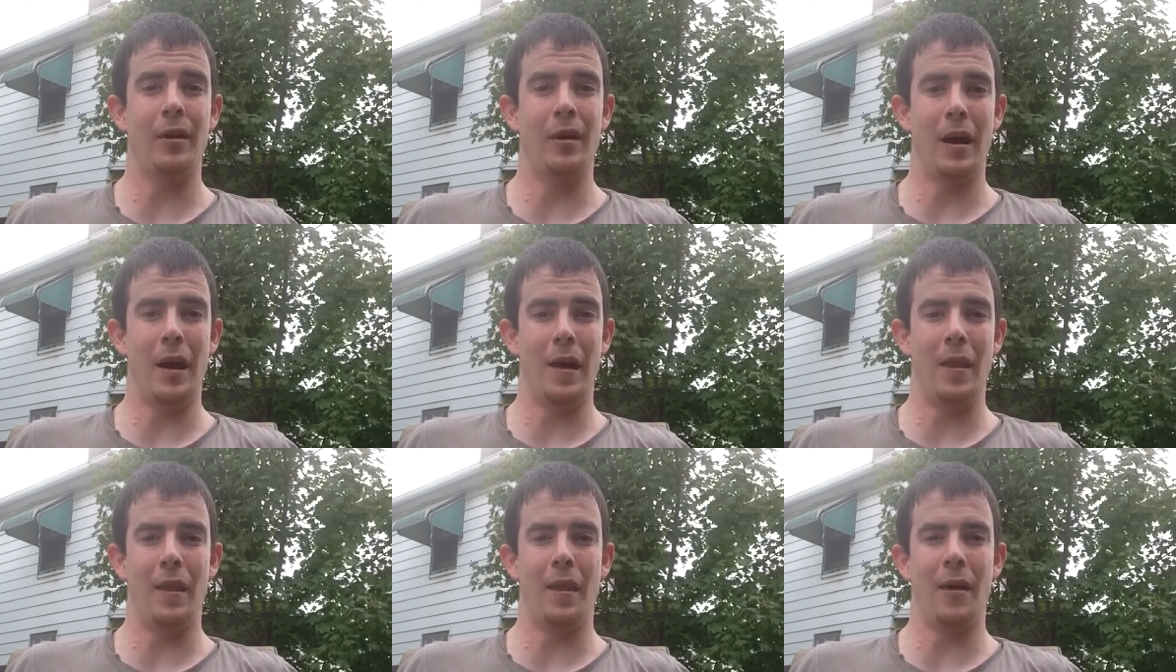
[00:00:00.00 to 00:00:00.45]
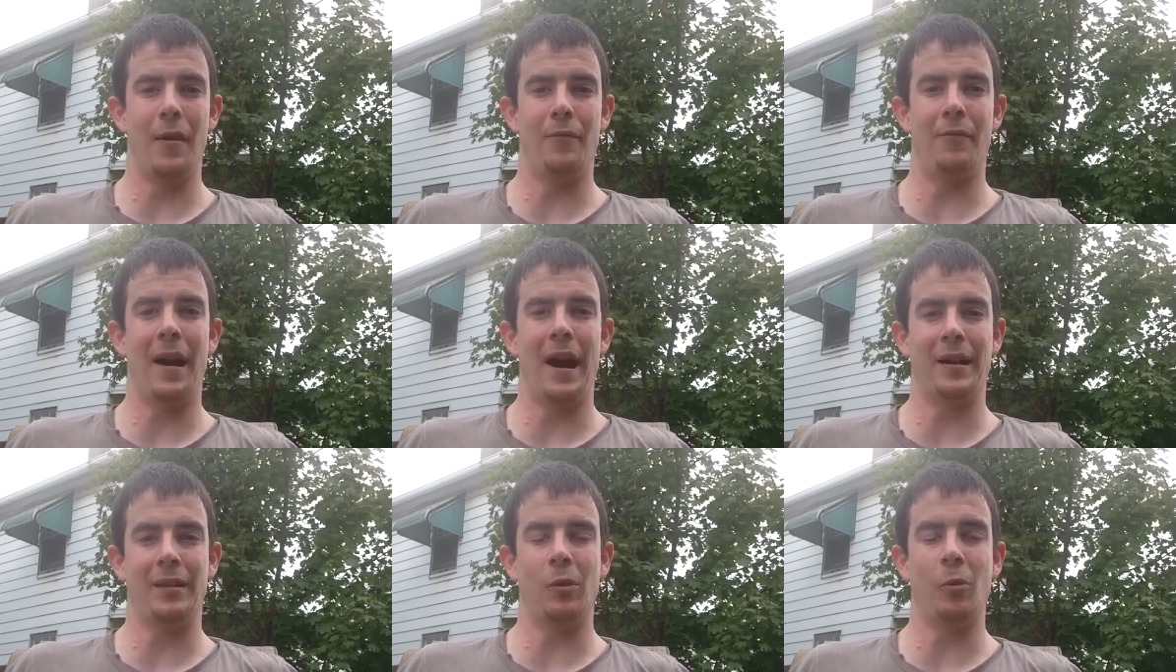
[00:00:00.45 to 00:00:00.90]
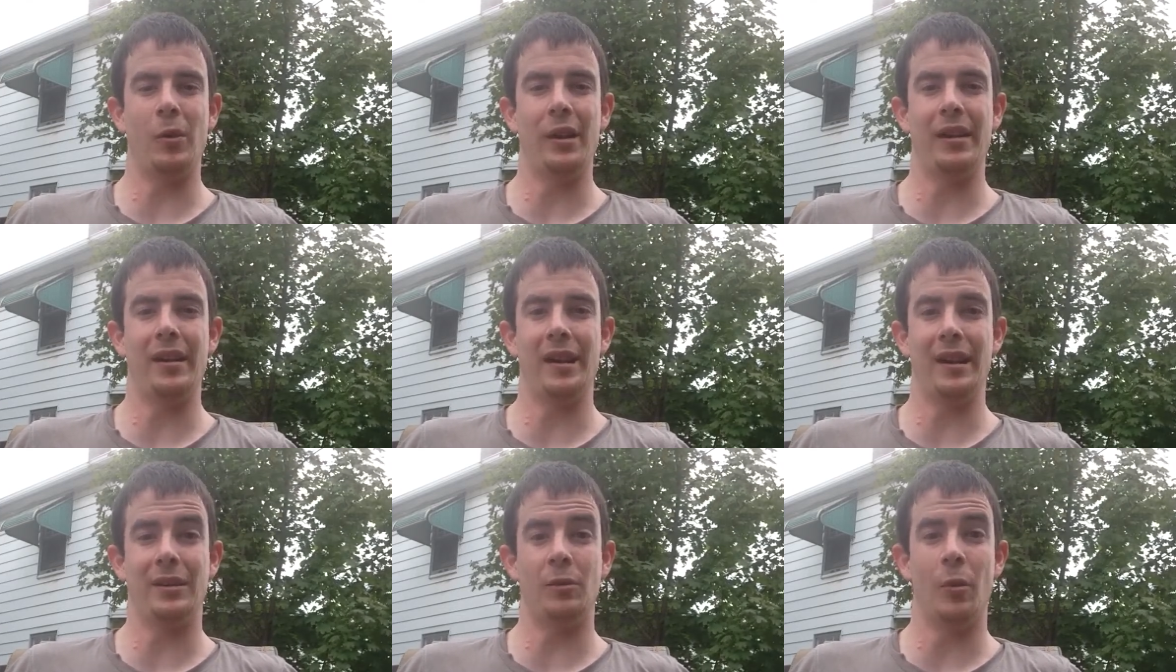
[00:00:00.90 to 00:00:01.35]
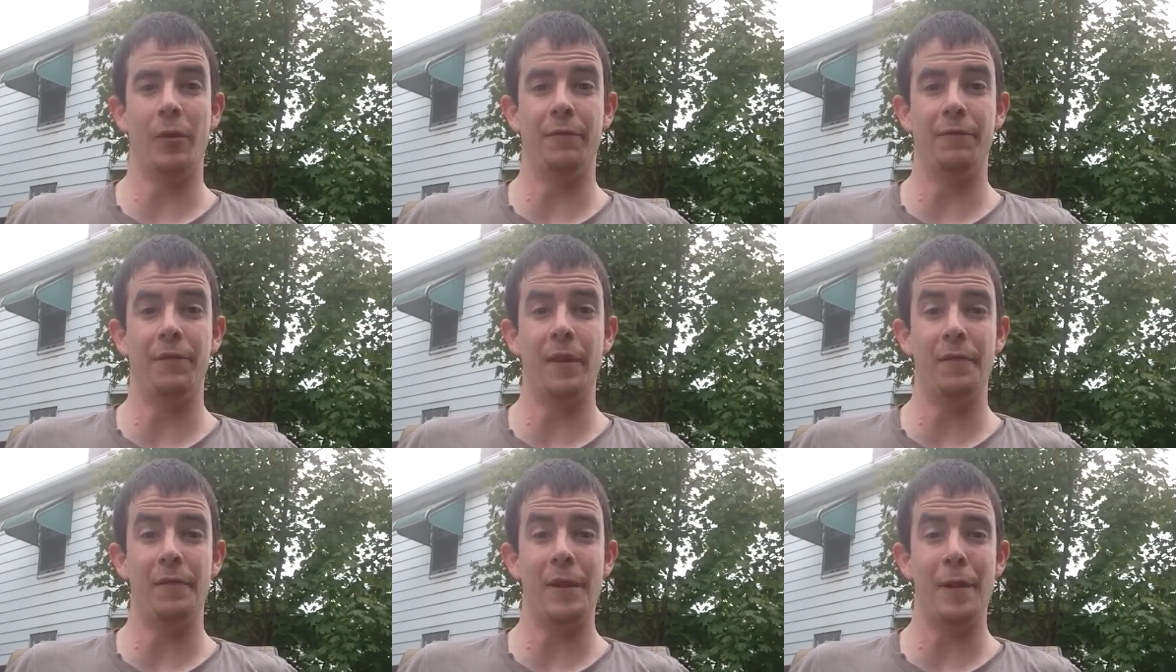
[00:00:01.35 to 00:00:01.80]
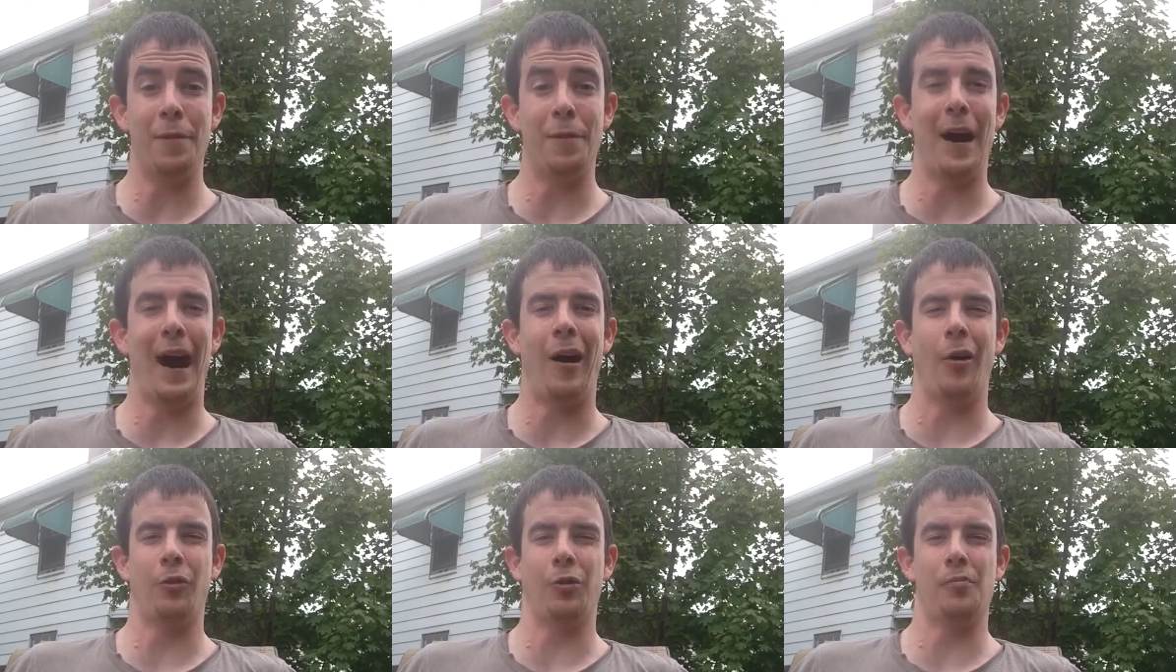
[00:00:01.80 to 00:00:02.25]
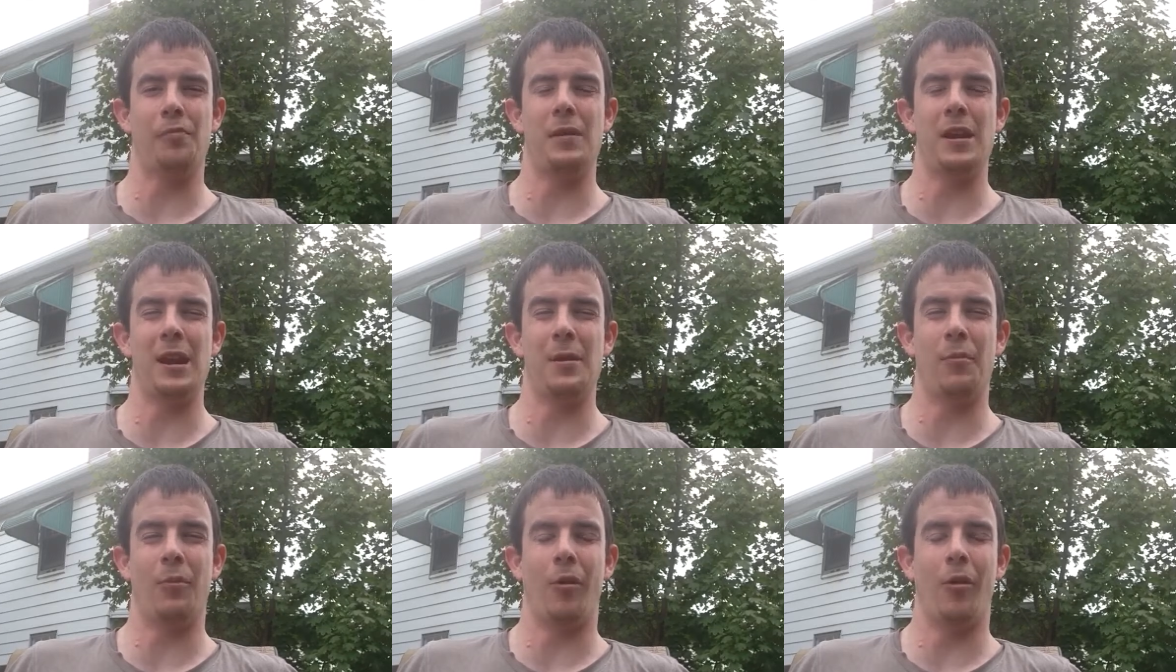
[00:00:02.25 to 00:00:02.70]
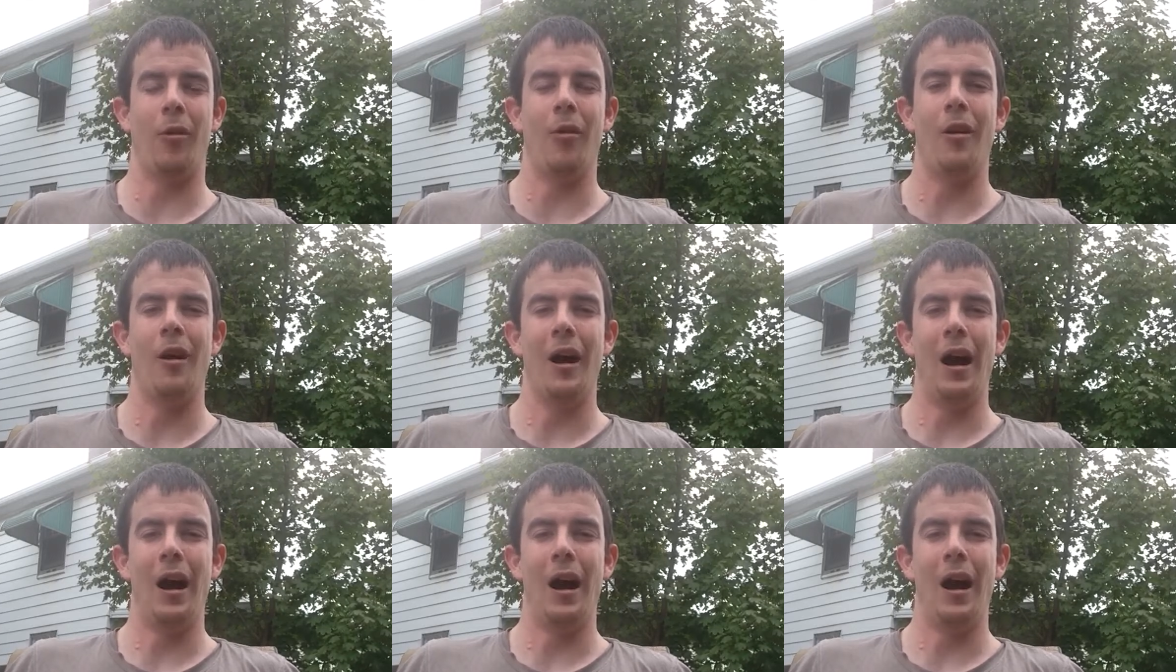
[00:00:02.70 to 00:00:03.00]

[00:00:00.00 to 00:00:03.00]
and the fact that we connected with 50,000 people,